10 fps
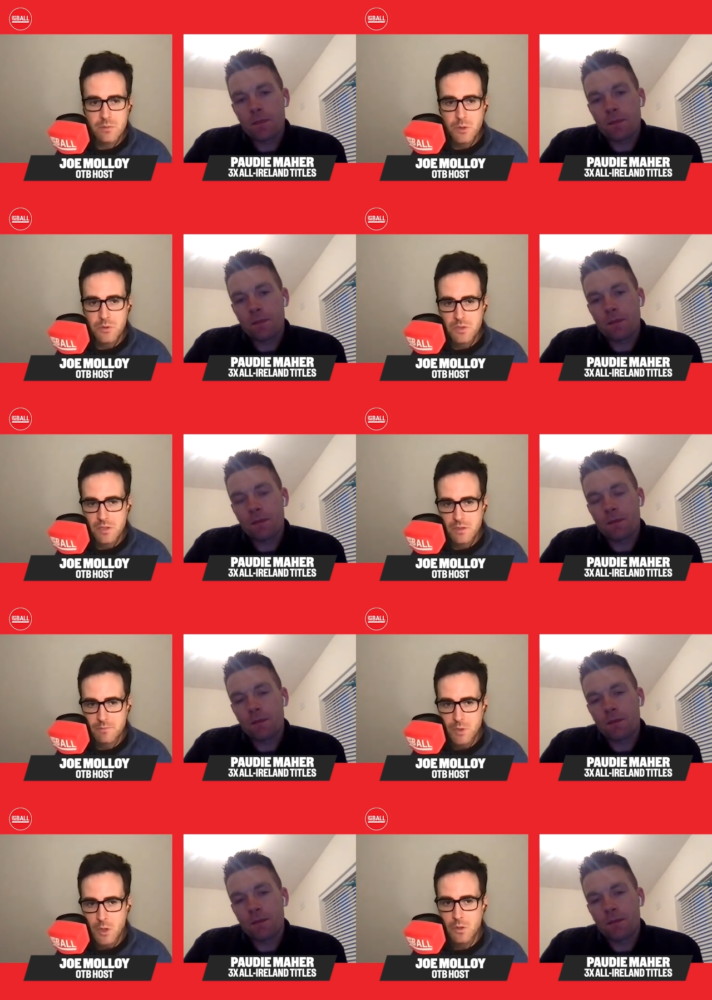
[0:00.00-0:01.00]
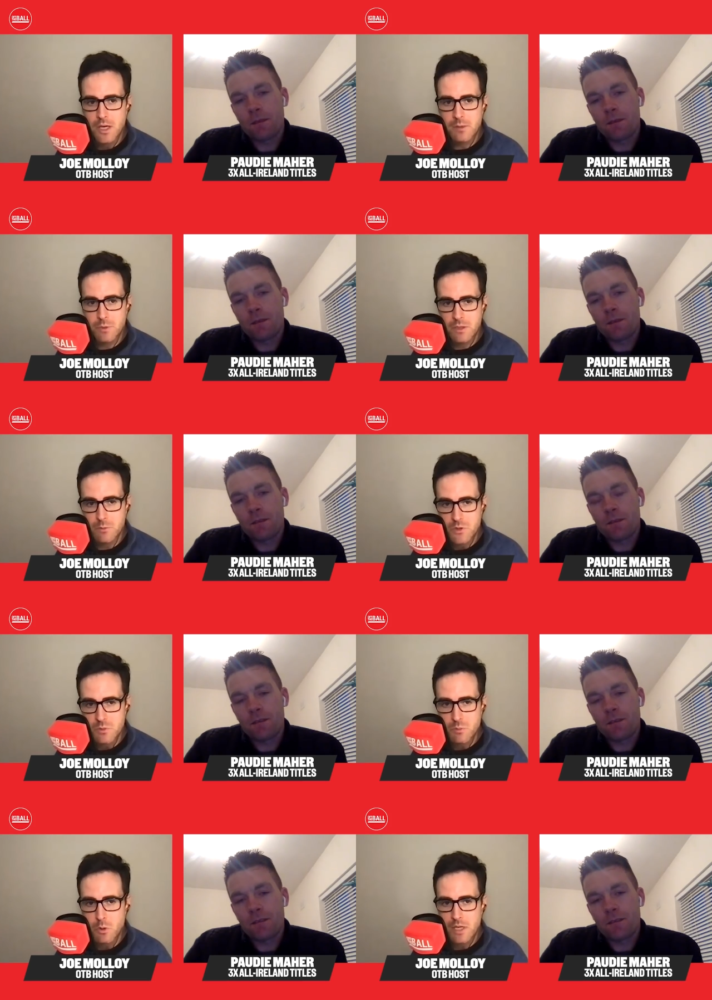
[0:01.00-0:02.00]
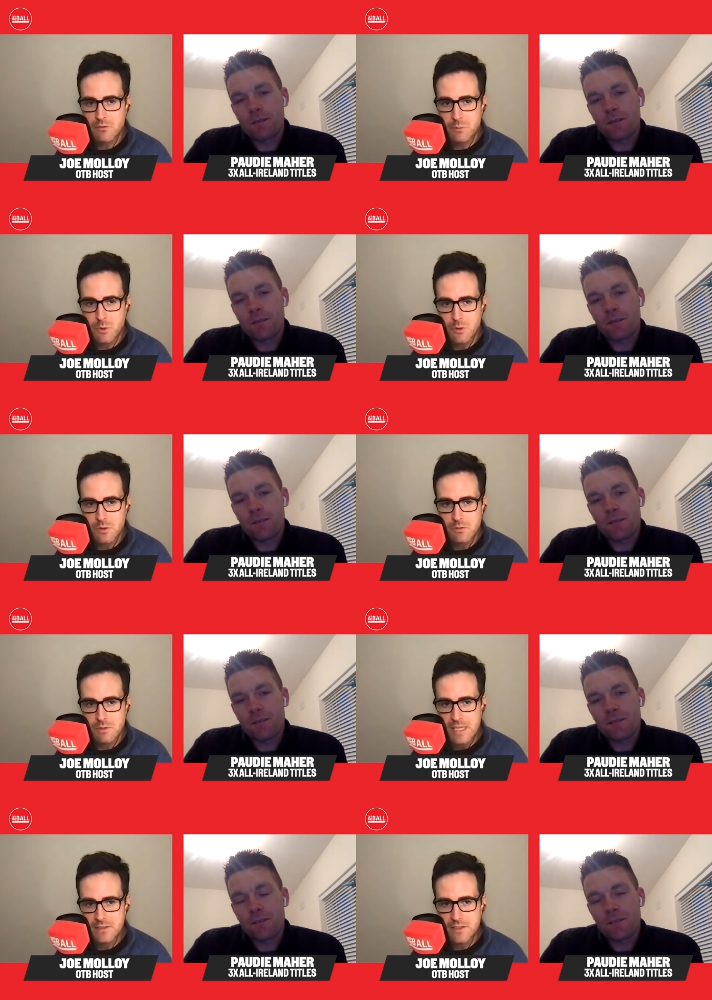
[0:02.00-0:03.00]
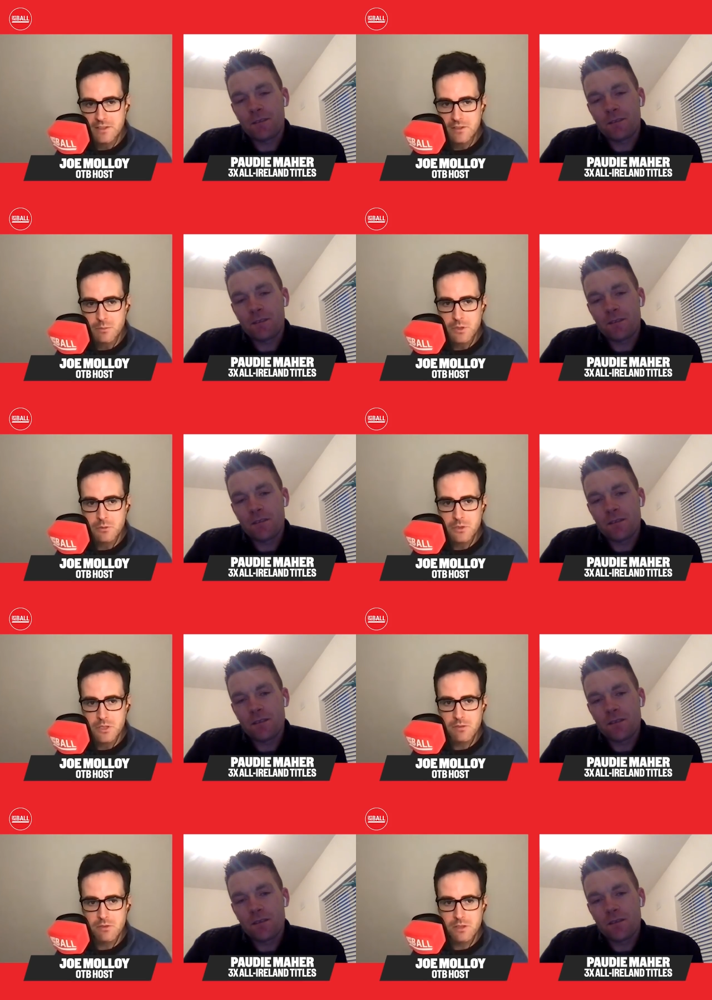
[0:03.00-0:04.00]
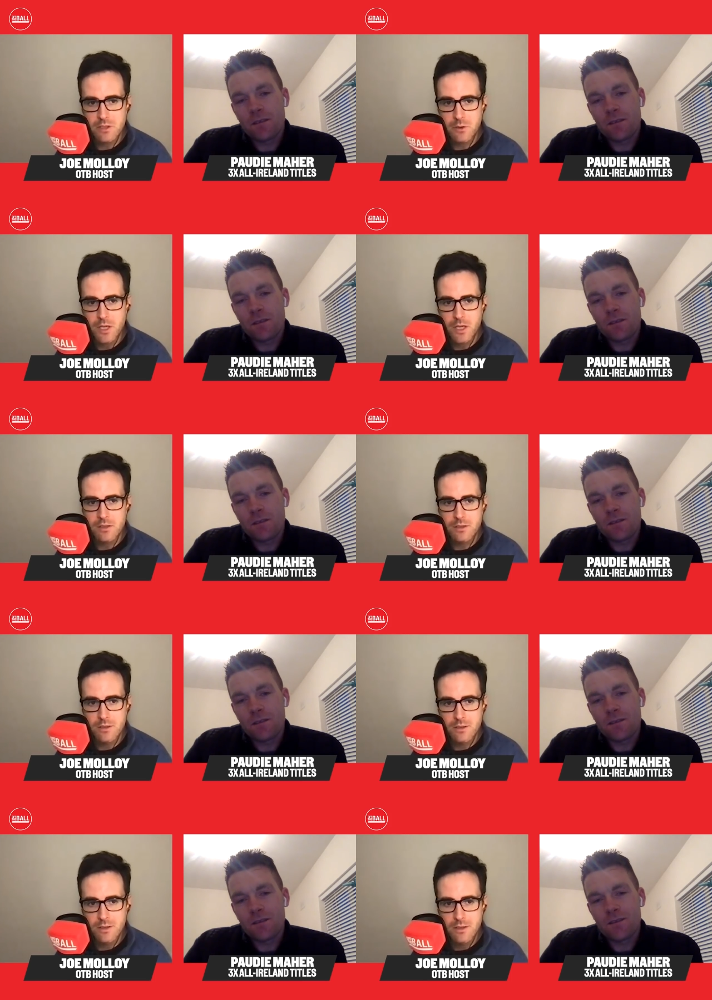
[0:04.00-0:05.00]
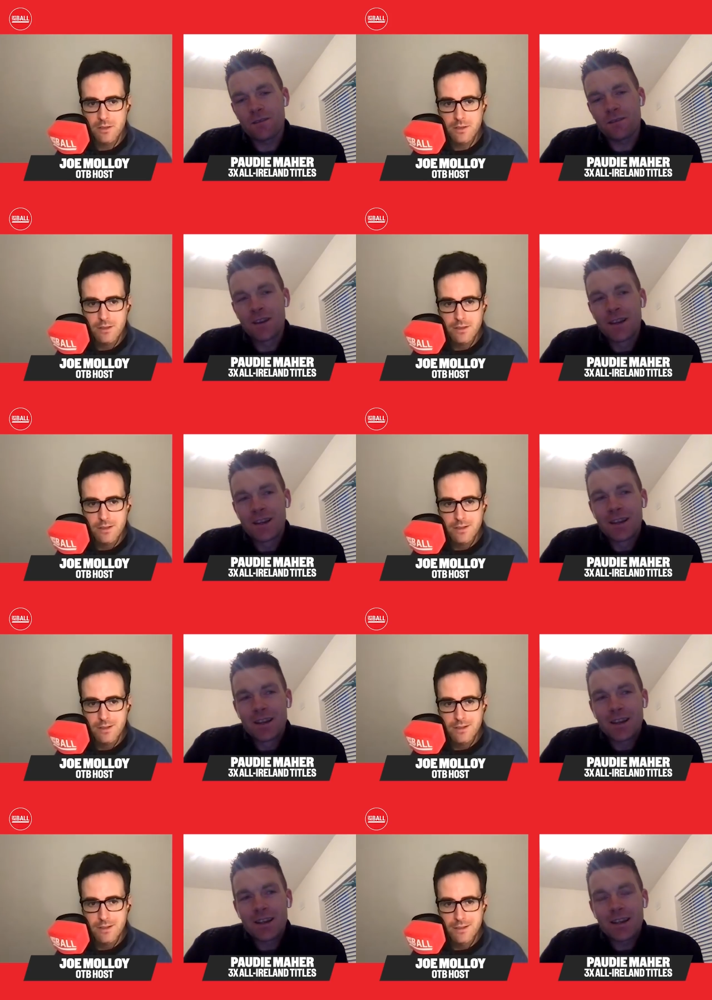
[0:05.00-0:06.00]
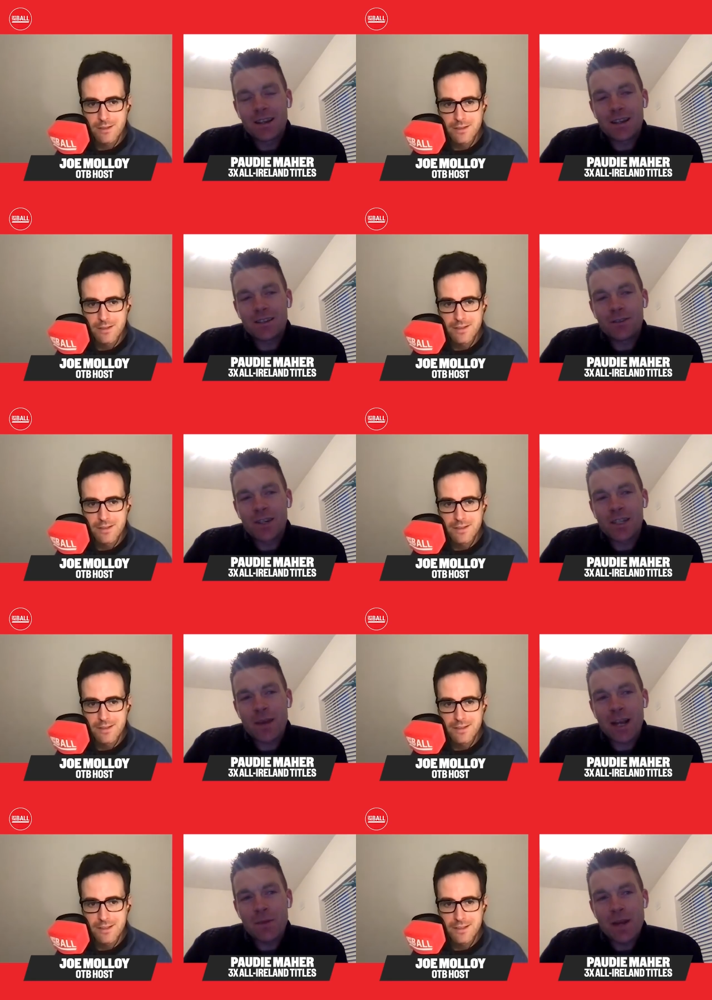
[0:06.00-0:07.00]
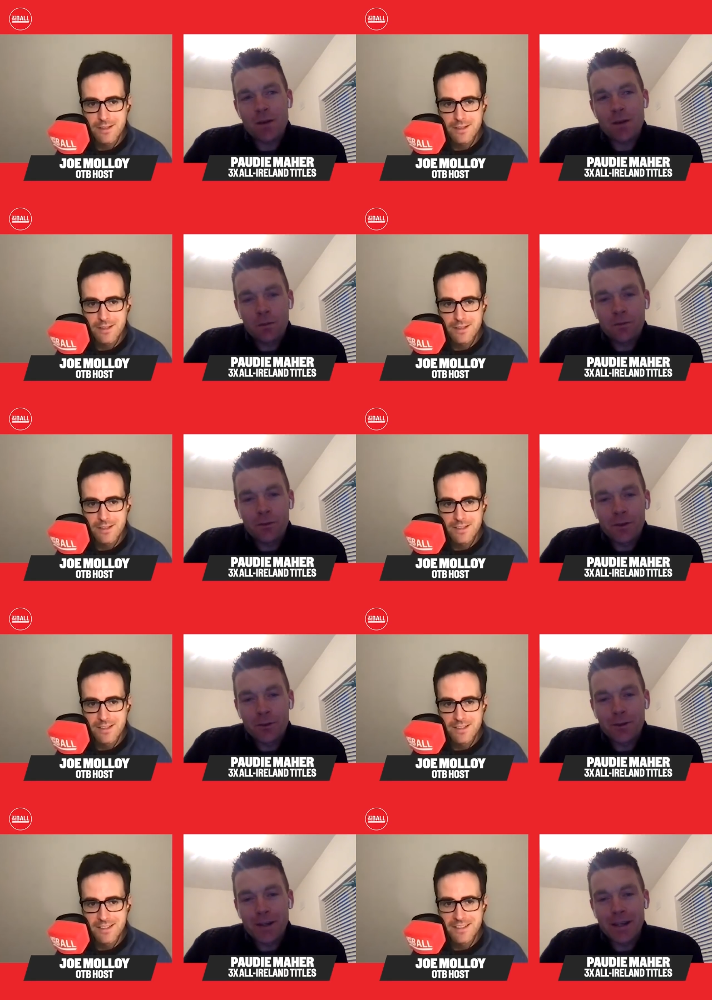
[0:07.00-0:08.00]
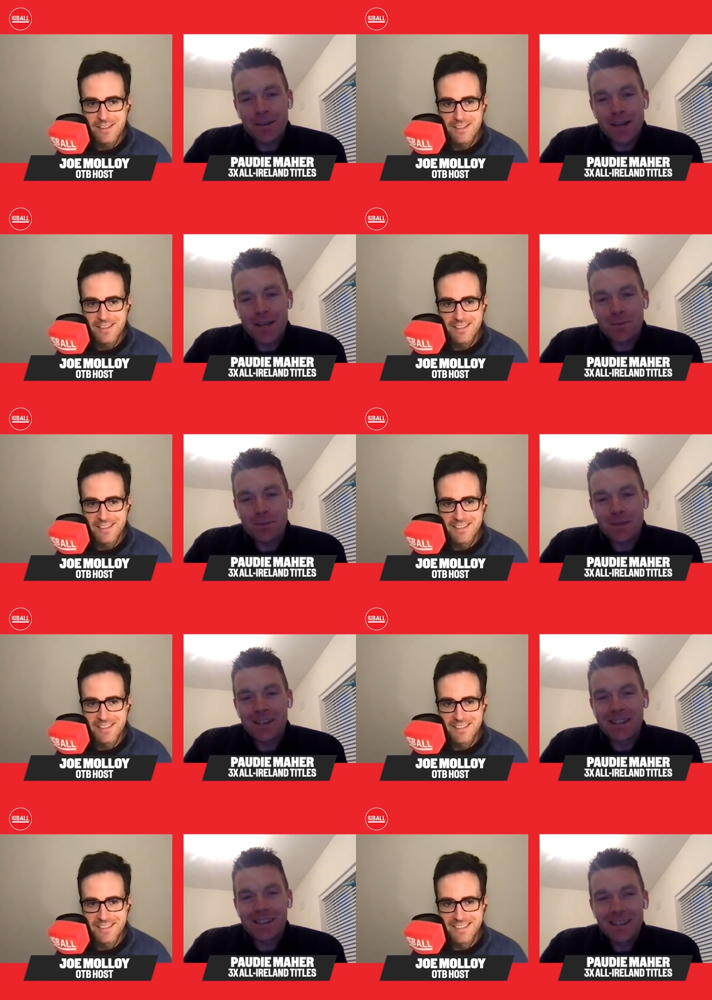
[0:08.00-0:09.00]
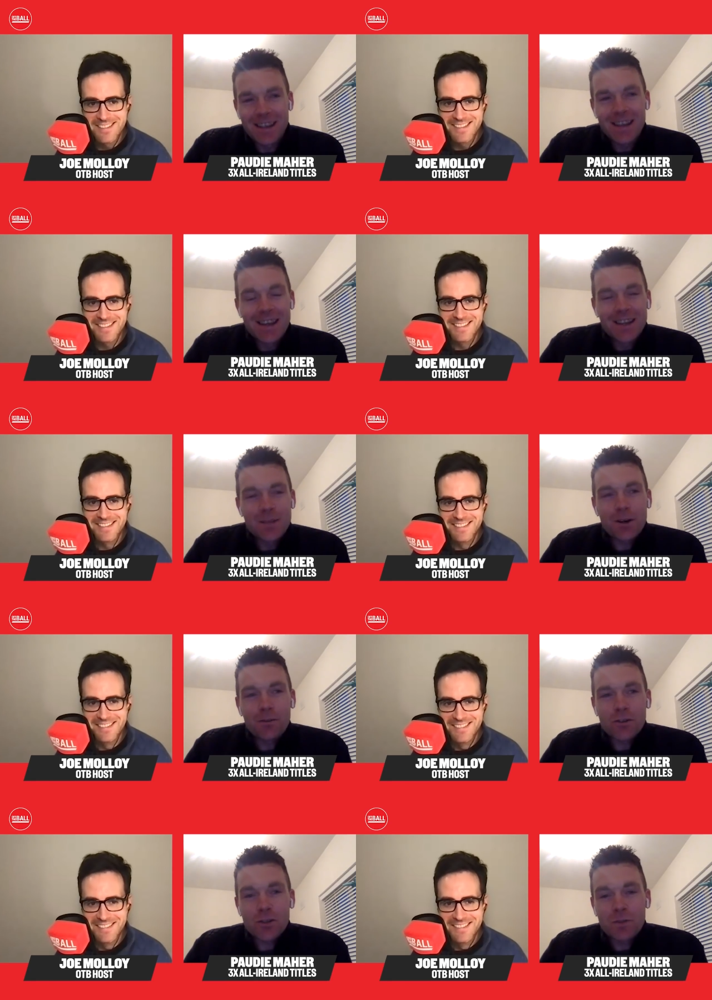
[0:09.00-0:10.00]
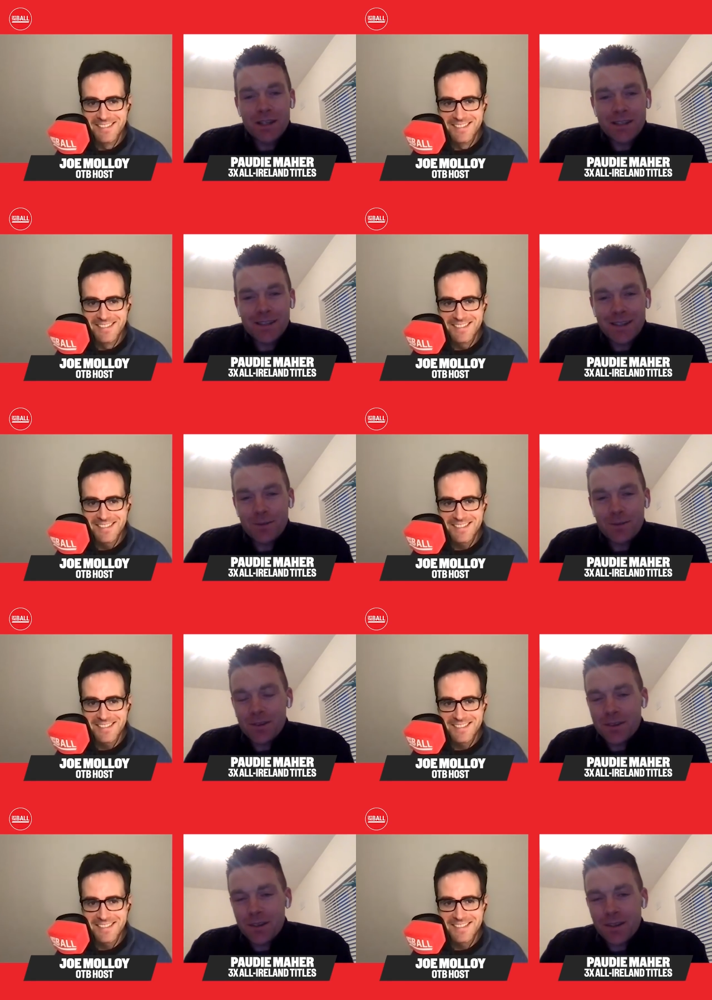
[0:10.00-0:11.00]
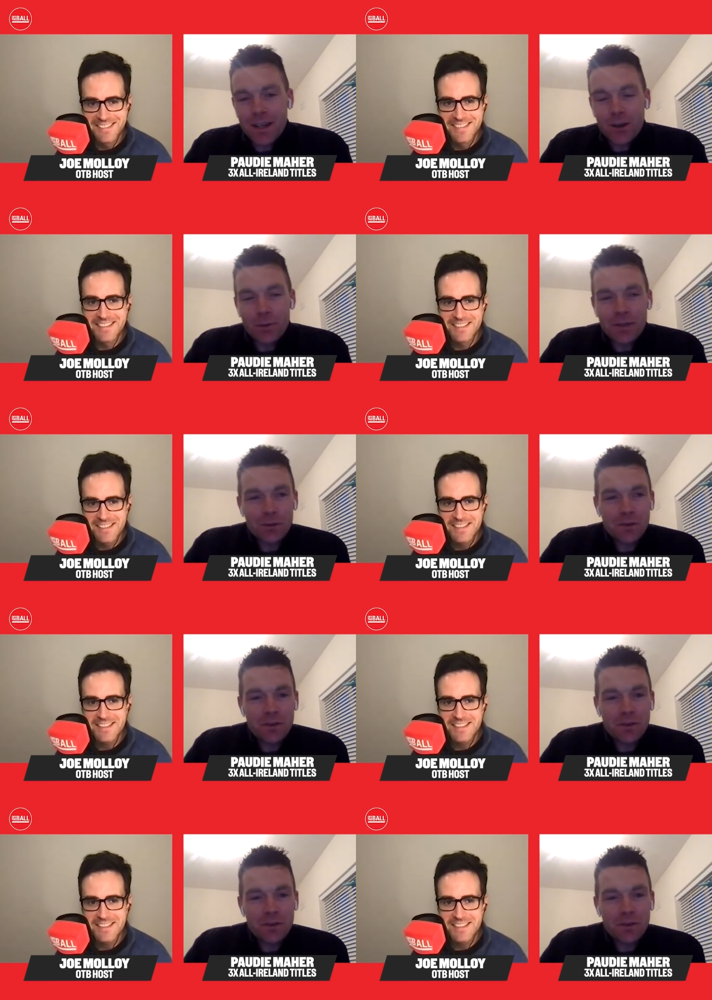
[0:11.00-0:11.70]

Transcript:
Speaker 1: as opposed to 09 when it was just ball after ball landing in on top of you and Shefflin in 09?
Speaker 2: Uh, well, as a backman, probably for the 09 times because the ball was just being as it hit hit up and down the